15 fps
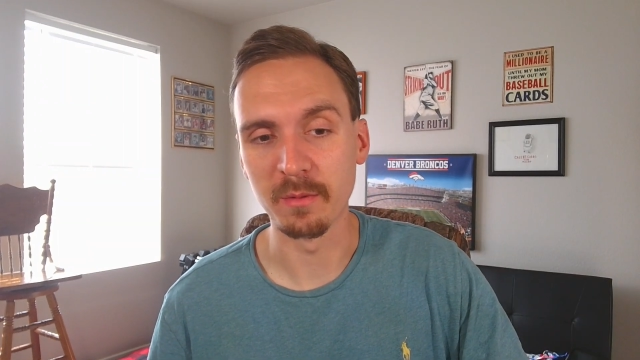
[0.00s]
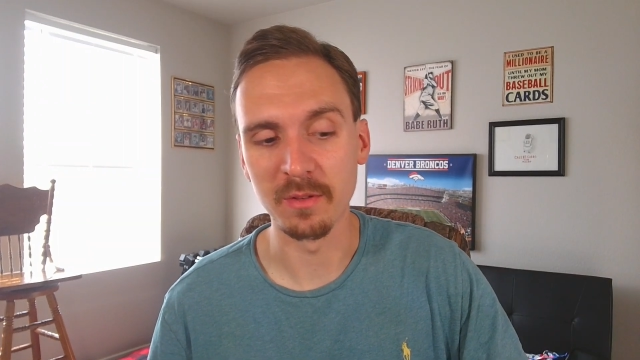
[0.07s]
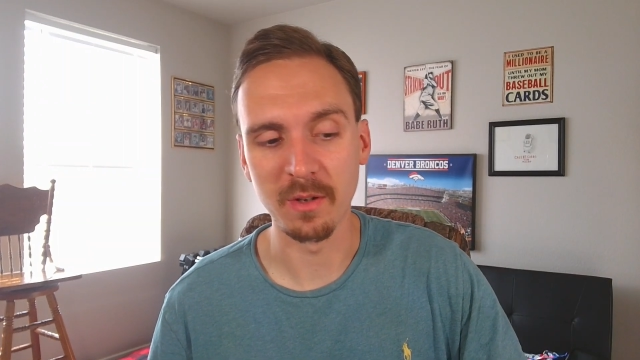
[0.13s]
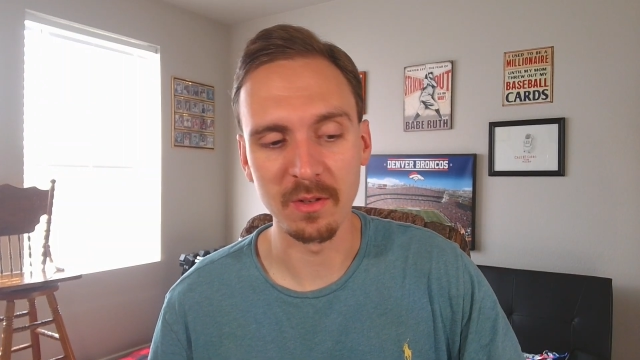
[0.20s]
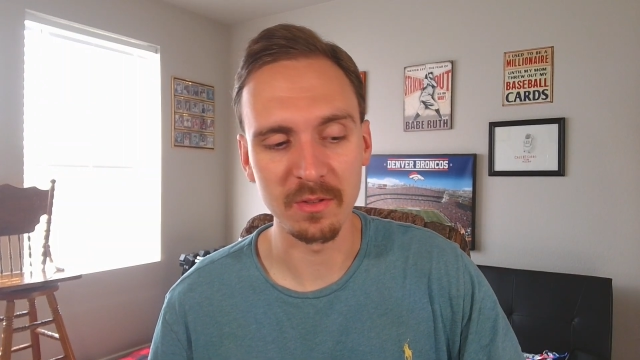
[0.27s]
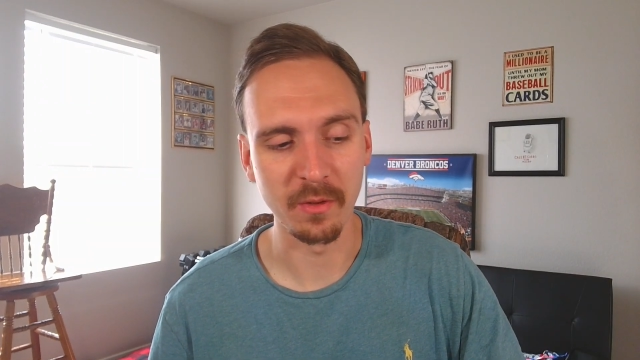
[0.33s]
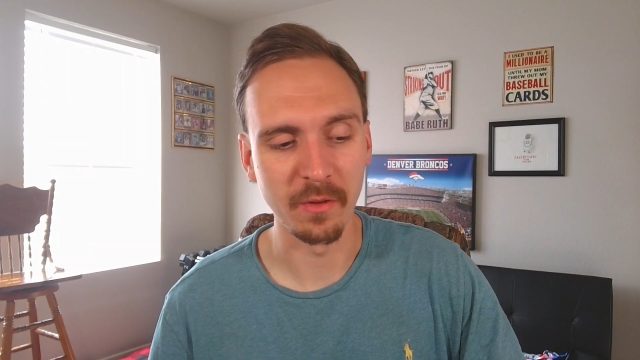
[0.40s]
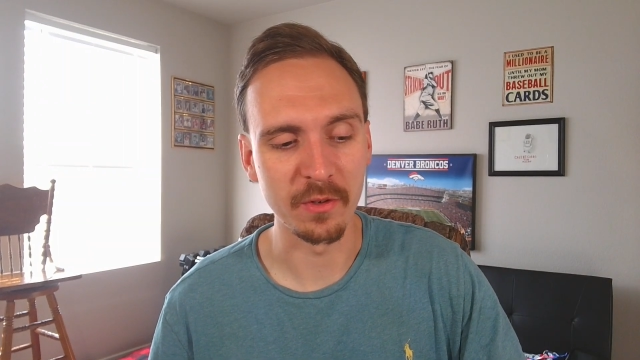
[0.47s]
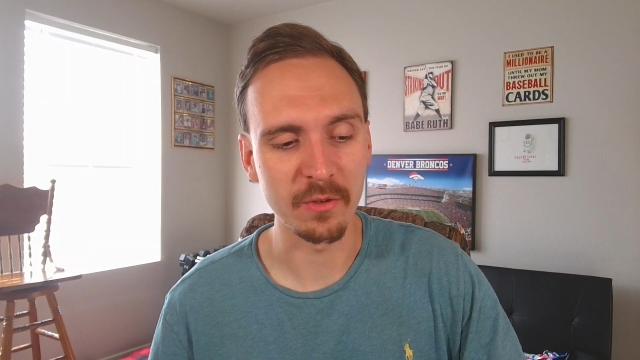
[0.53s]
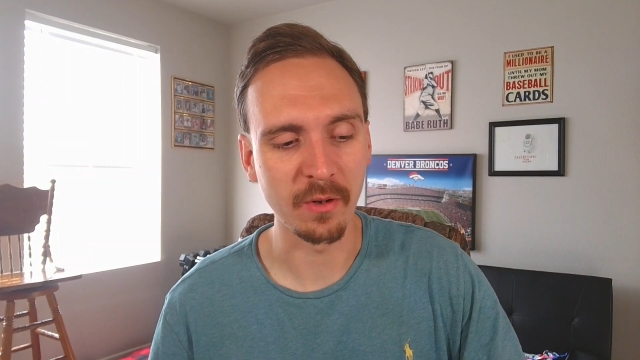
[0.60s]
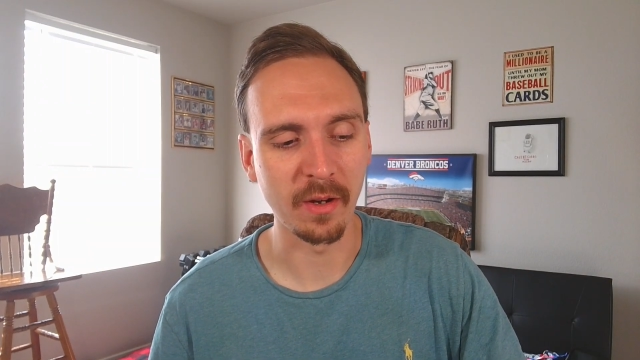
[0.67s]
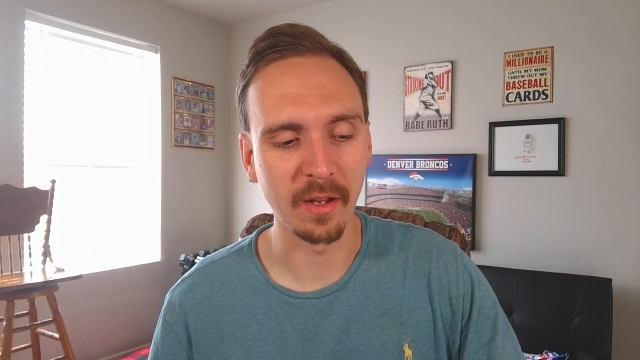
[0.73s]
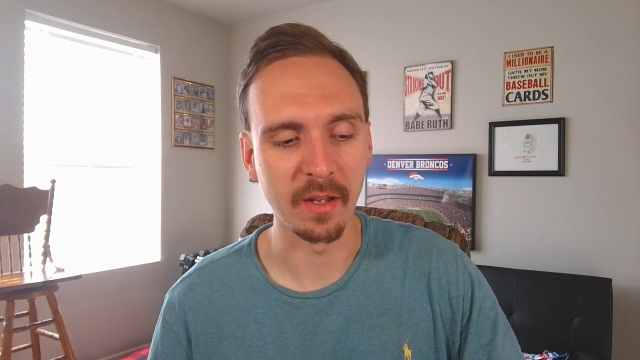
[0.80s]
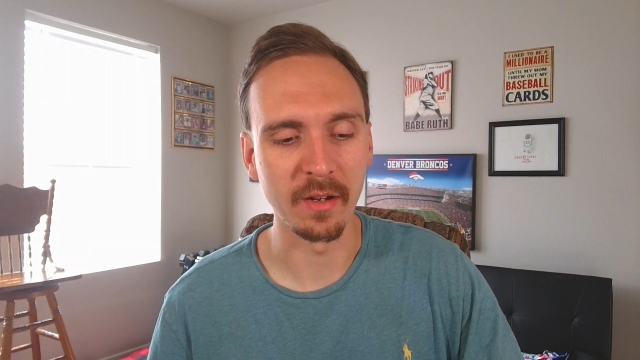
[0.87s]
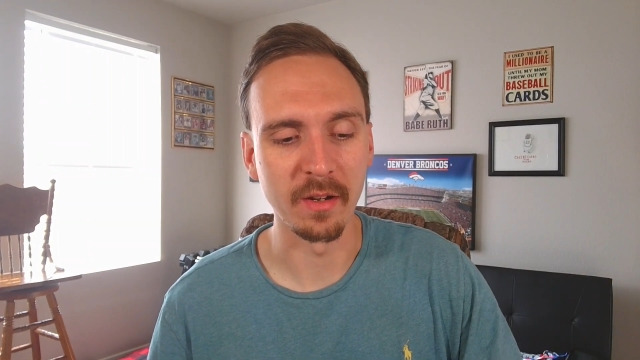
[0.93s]
Was also to
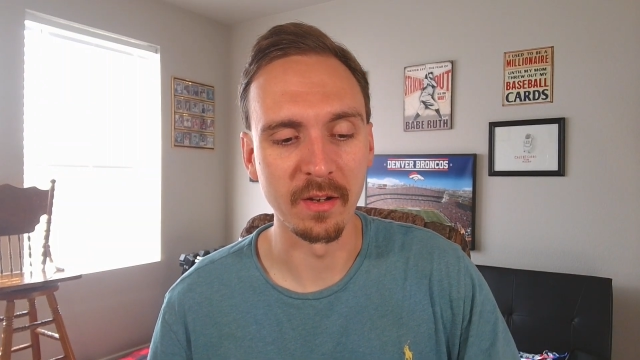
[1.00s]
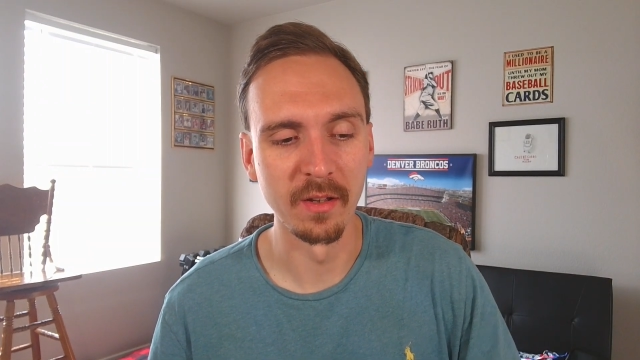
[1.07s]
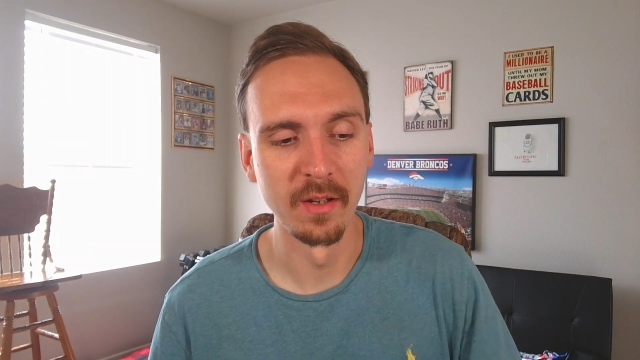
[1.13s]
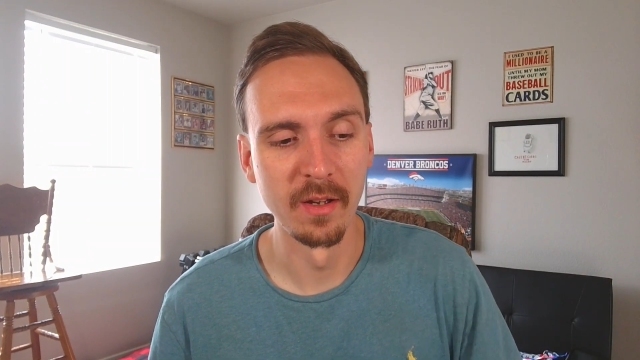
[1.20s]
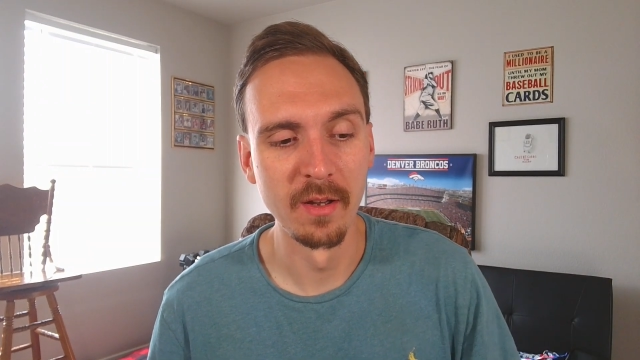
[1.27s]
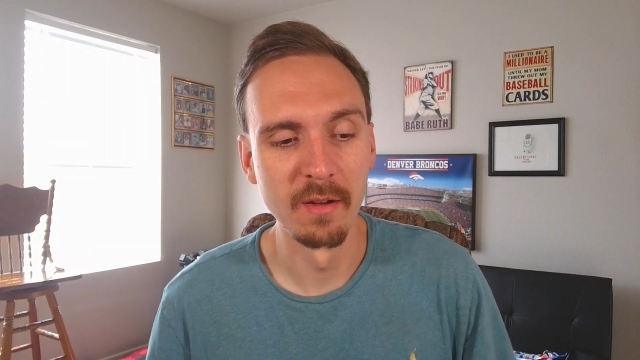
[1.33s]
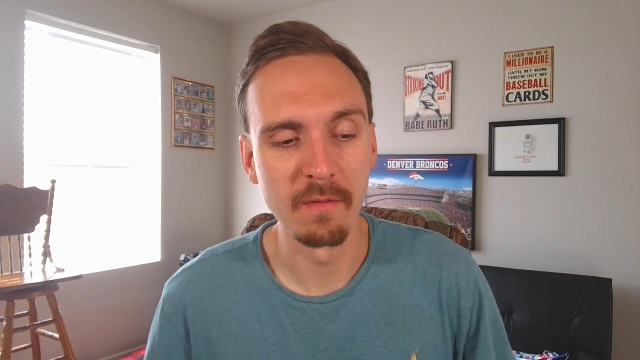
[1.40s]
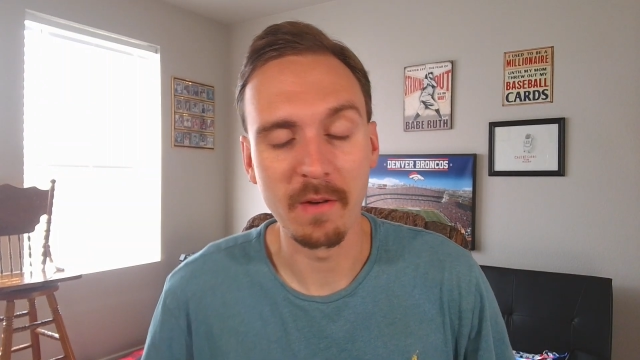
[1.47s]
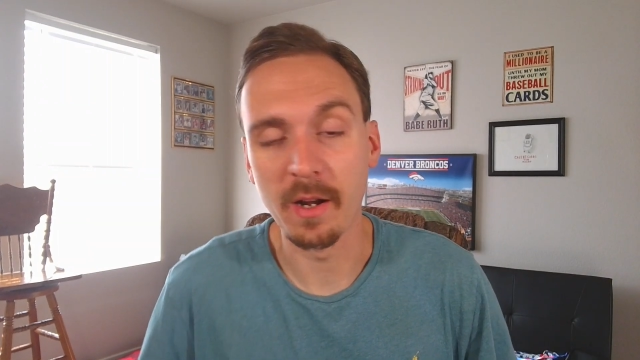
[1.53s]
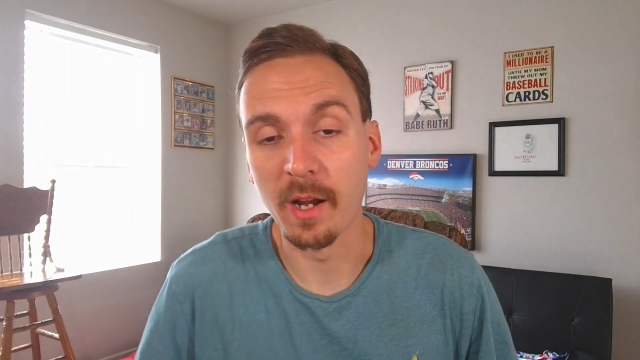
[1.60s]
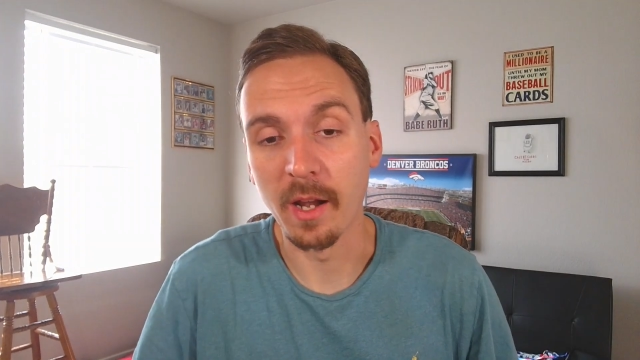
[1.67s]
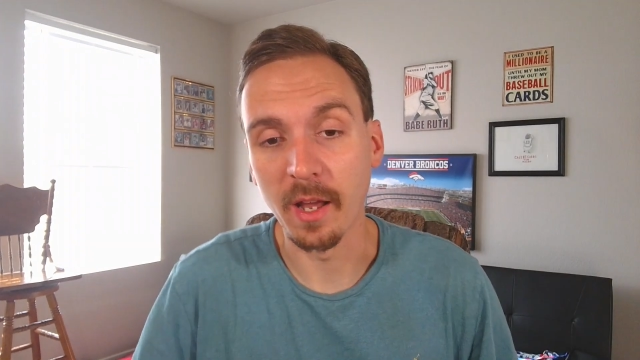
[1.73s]
try and find